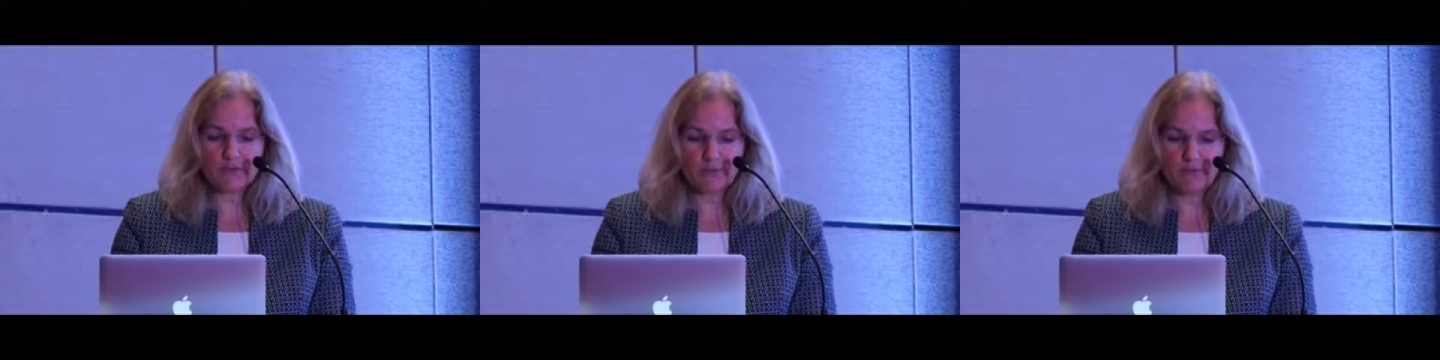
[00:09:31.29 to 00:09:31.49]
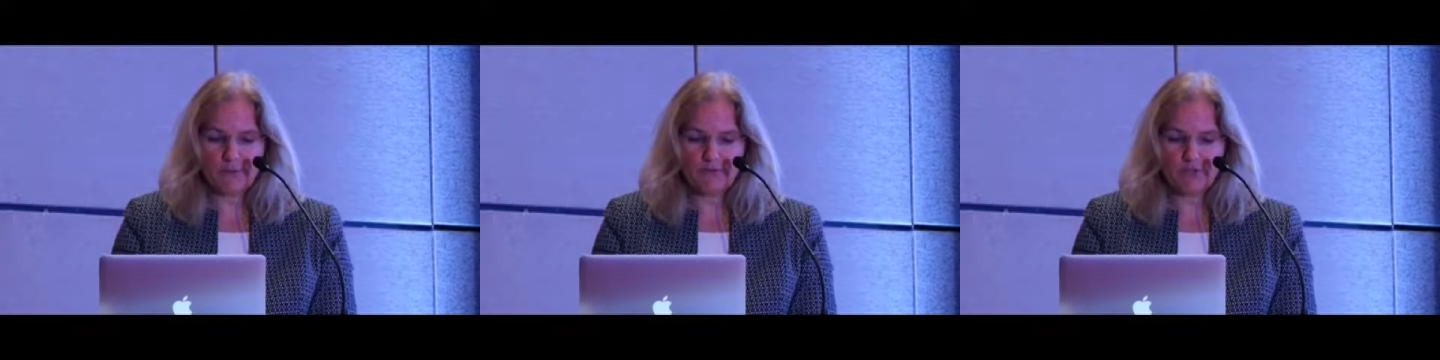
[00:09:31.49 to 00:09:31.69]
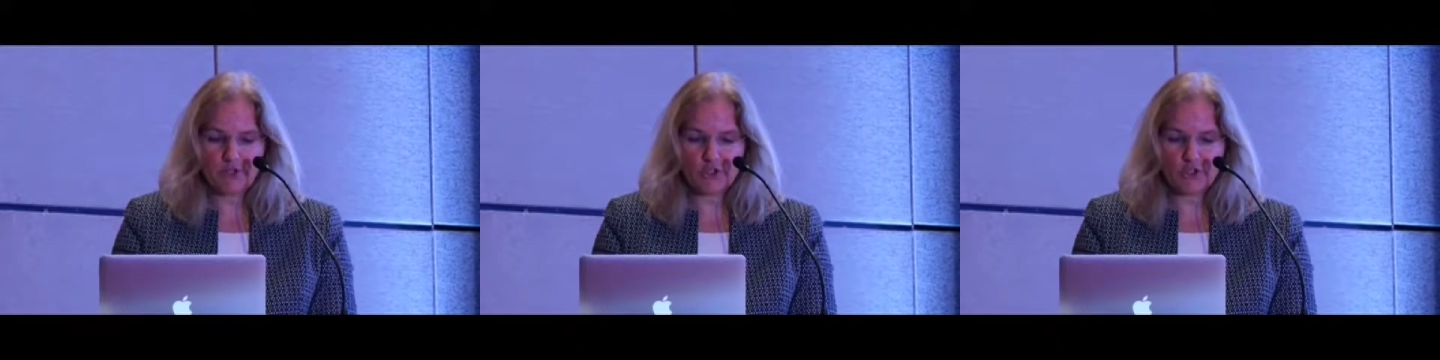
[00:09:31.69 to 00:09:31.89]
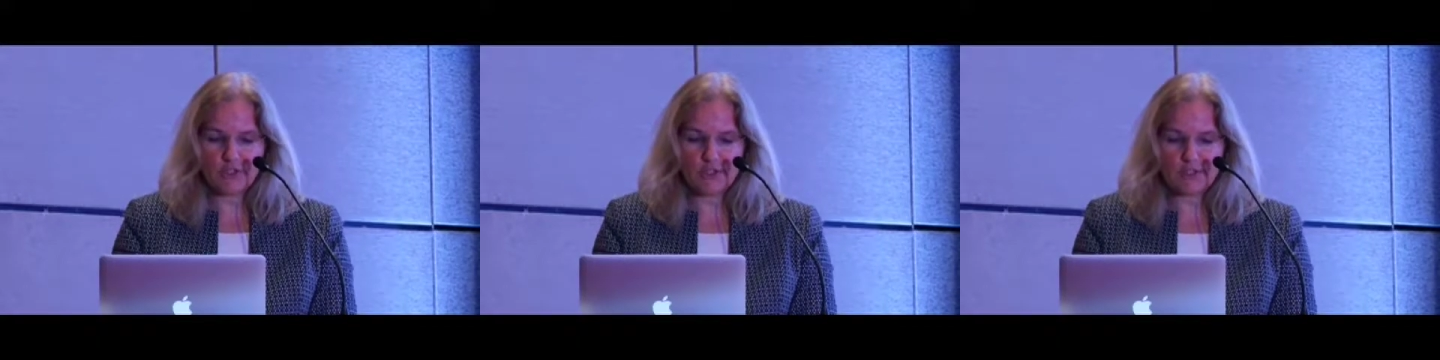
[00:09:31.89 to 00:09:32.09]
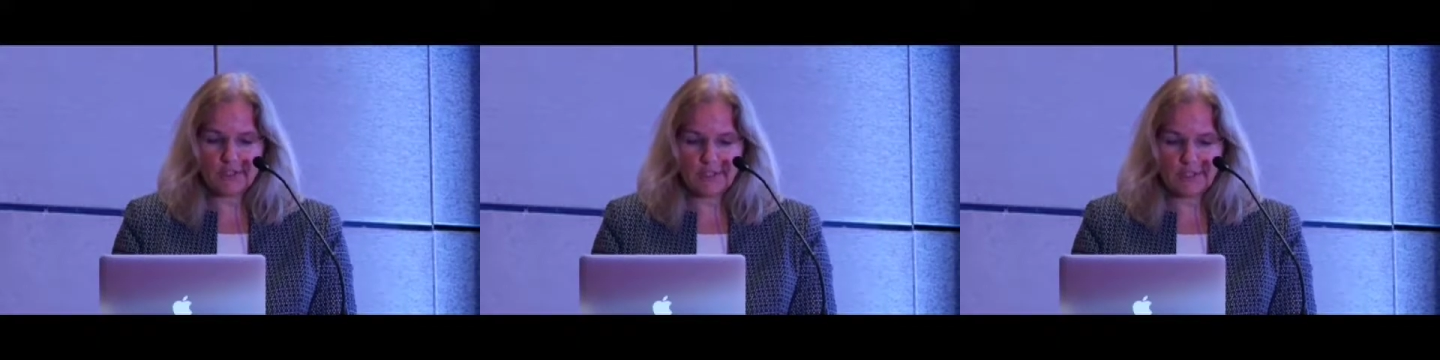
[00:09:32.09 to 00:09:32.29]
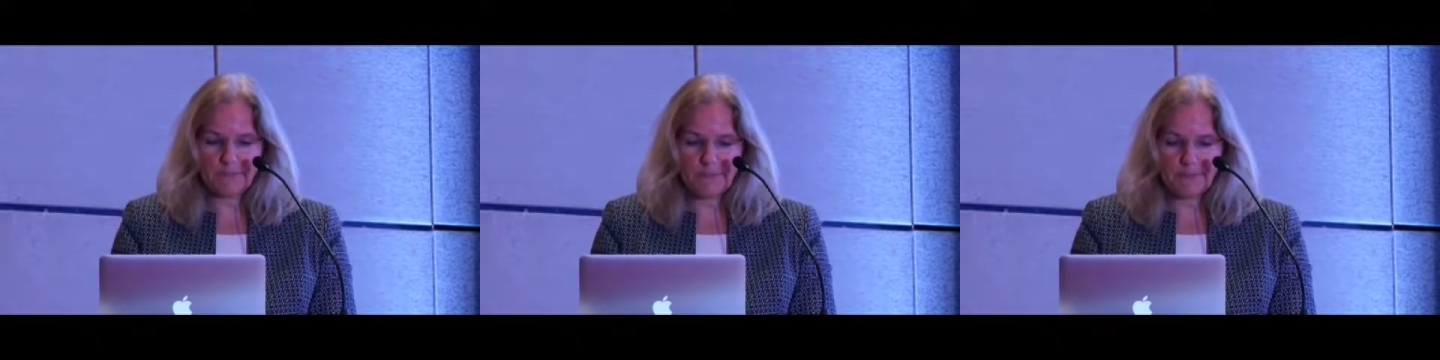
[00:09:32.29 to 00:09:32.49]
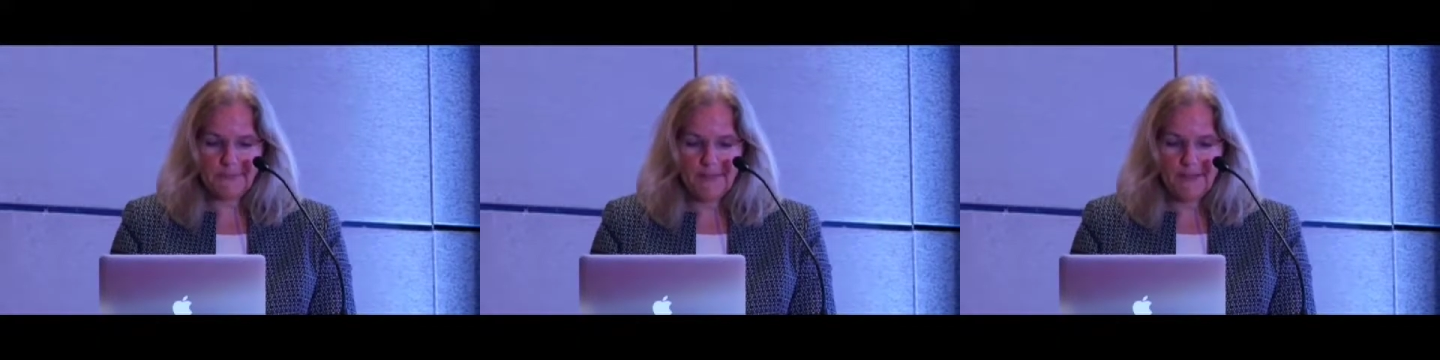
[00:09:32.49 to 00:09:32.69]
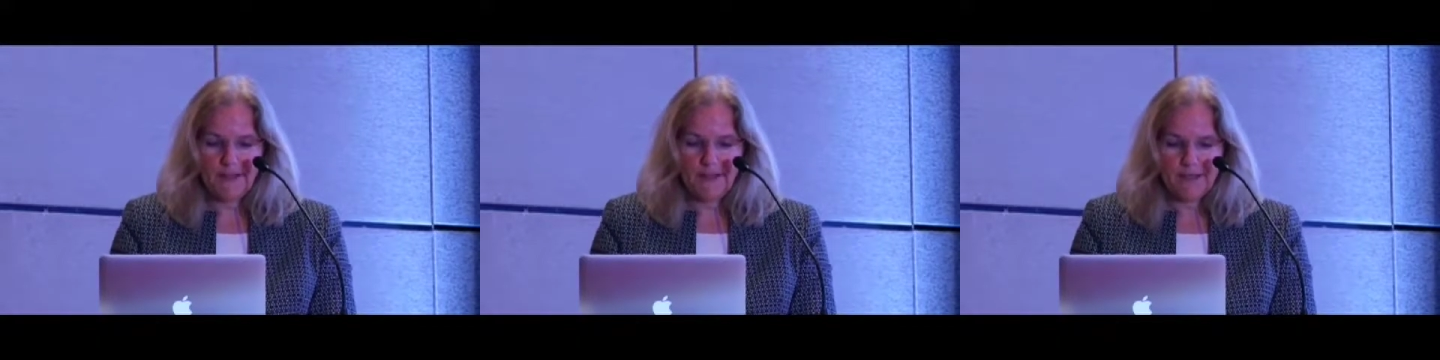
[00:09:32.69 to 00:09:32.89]
from the VISION study,
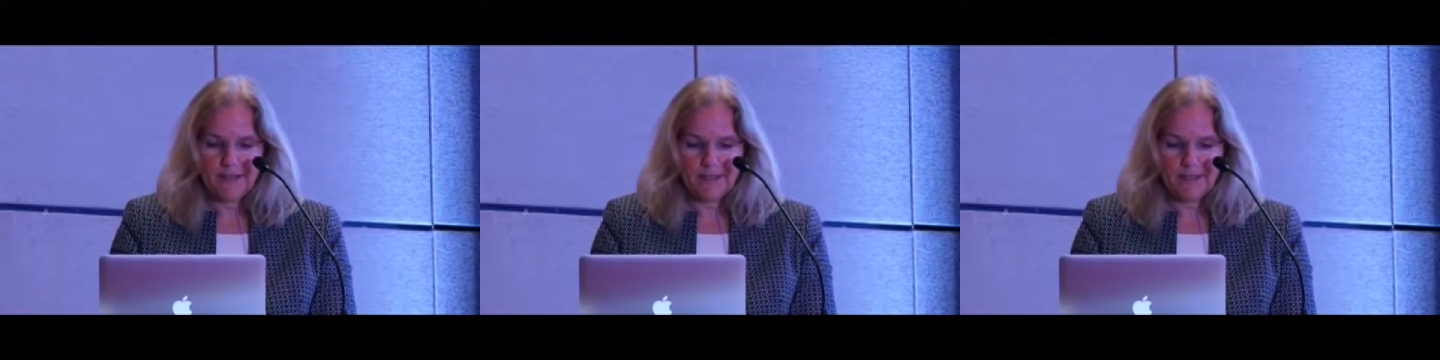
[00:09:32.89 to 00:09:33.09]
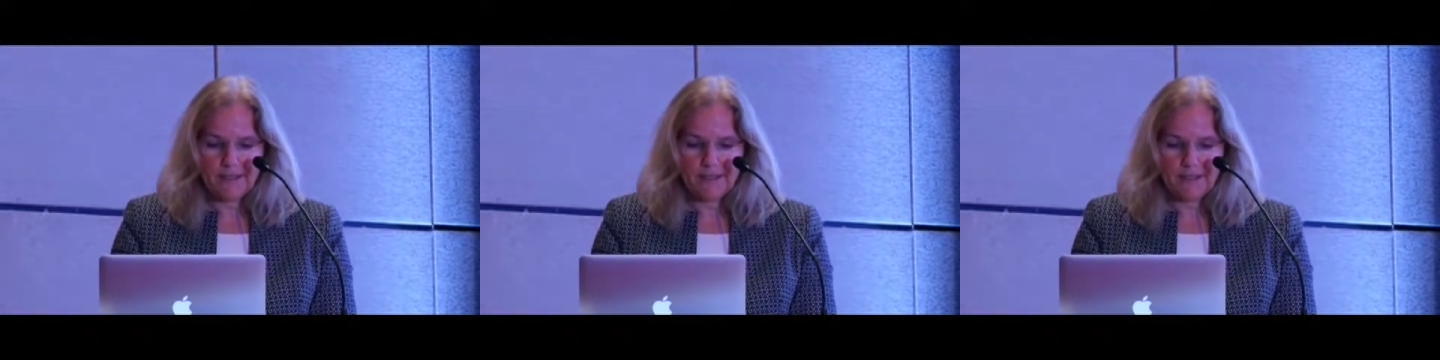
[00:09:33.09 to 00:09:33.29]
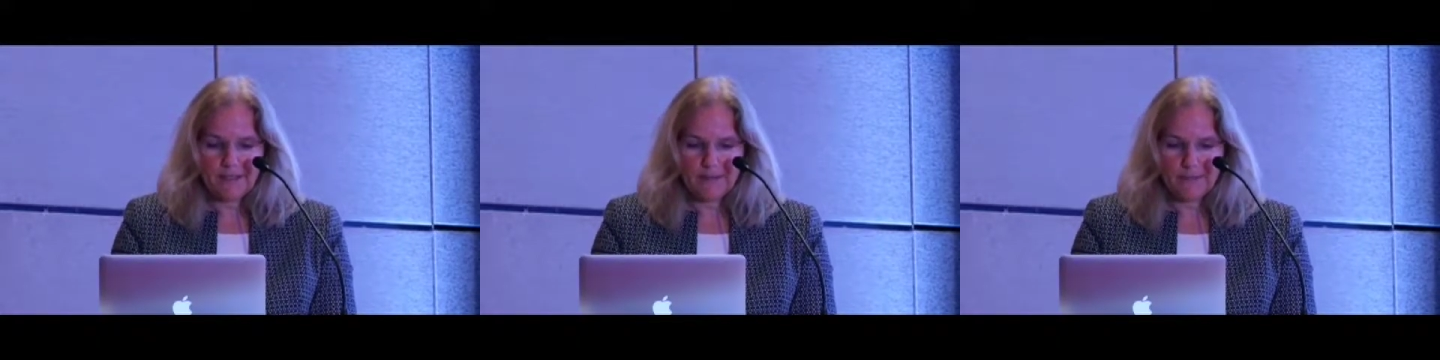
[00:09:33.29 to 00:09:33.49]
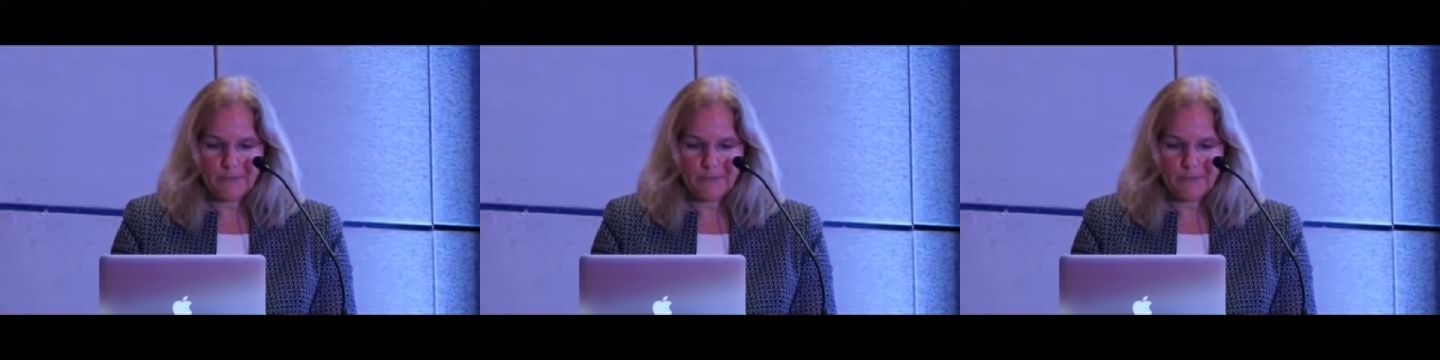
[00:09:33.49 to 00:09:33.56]
in